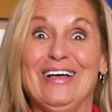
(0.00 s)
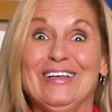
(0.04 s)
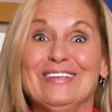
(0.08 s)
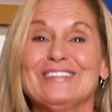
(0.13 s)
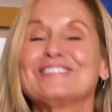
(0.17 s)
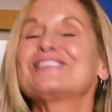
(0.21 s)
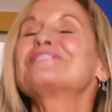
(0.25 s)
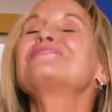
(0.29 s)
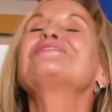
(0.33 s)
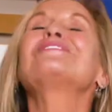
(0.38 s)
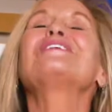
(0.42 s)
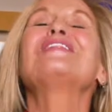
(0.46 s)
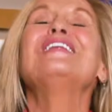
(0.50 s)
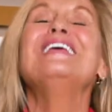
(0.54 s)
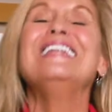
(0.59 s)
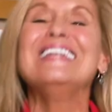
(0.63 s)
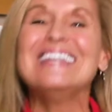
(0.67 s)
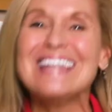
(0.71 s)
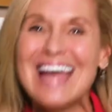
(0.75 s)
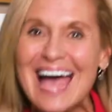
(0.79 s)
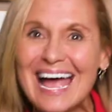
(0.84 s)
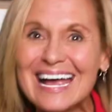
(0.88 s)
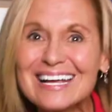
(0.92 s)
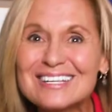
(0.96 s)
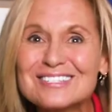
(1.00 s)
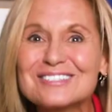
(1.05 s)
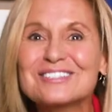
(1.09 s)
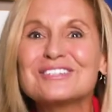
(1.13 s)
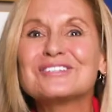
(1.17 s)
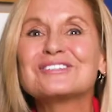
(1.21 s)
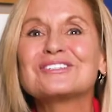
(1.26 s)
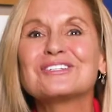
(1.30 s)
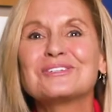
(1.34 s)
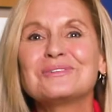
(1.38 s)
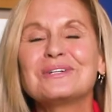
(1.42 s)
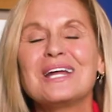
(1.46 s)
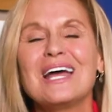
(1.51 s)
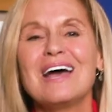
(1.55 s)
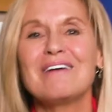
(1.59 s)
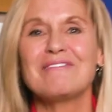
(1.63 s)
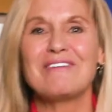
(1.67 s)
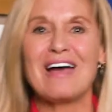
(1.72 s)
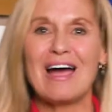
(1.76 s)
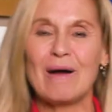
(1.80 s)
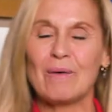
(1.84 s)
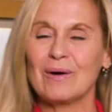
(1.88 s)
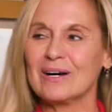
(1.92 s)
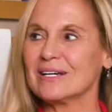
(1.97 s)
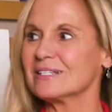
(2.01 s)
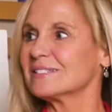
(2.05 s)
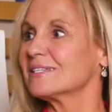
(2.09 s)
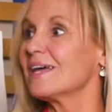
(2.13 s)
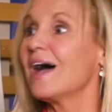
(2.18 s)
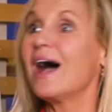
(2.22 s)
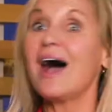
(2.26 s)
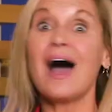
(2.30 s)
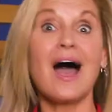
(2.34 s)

So for the next 2.5 hours,